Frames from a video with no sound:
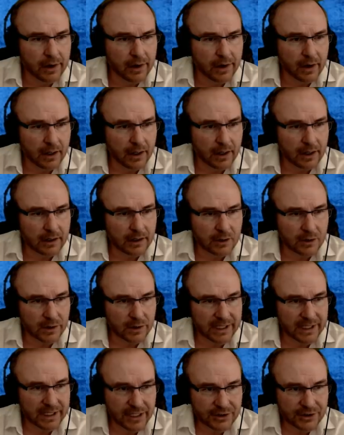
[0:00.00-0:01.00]
Uh,
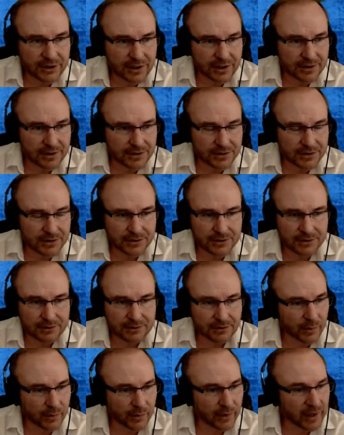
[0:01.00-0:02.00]
quotations.
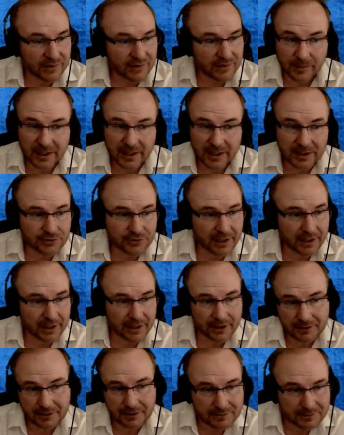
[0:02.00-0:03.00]
We have some history
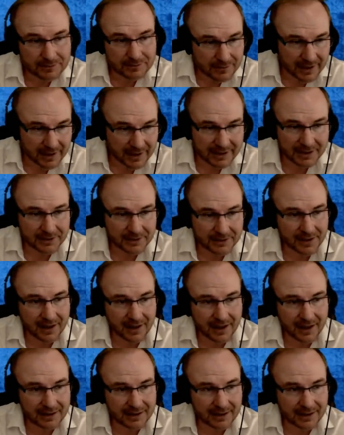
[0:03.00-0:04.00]
here. I didn't uh,
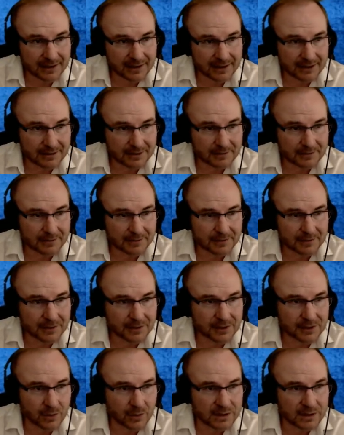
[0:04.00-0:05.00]
highlight it.
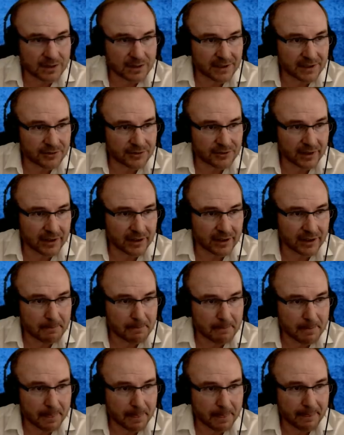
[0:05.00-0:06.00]
So what's history?
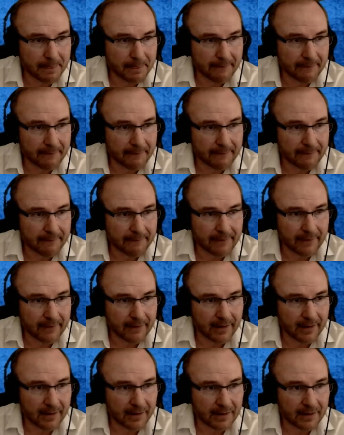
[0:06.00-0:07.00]

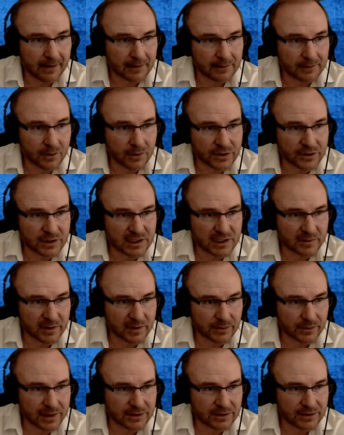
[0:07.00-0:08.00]
Uh, questions
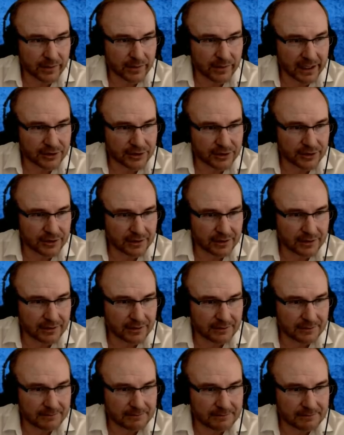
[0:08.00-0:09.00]
about the
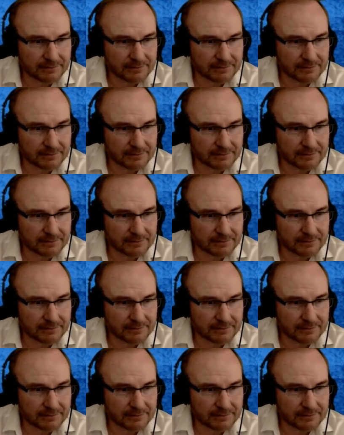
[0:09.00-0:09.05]
resurrection